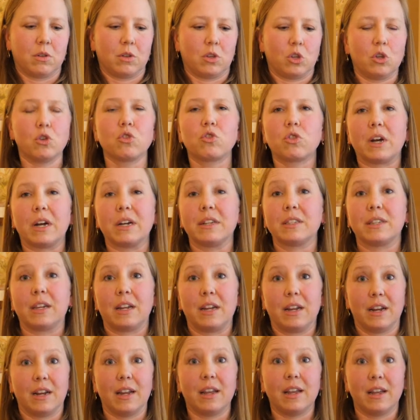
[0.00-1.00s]
You try
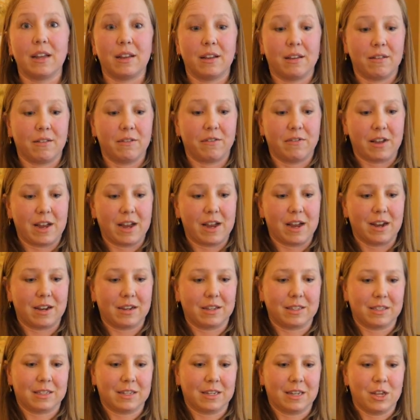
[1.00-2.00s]
saying it
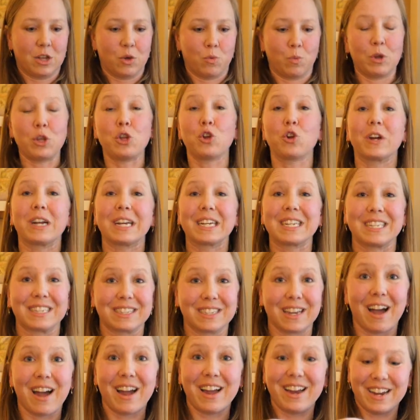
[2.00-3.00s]
fast when you're
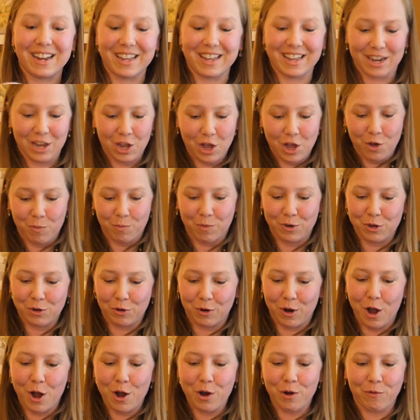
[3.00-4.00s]
excited, when
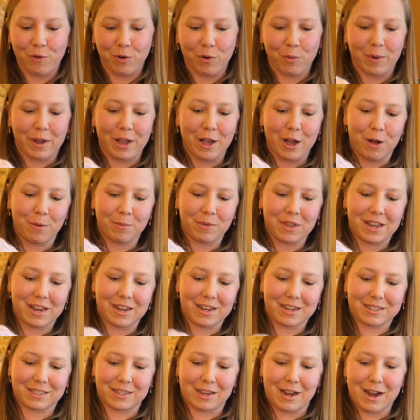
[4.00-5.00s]
you're overwhelmed and
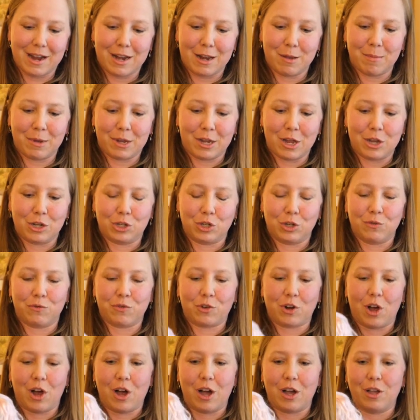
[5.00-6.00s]
excited because you've
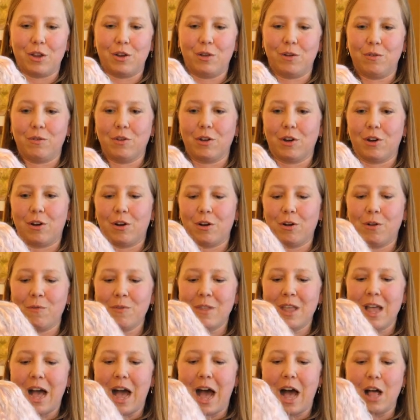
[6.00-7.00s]
got a new doll.
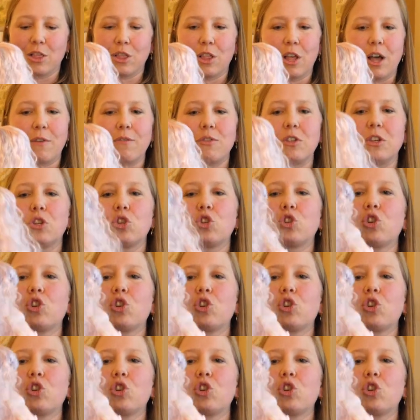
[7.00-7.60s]
I love this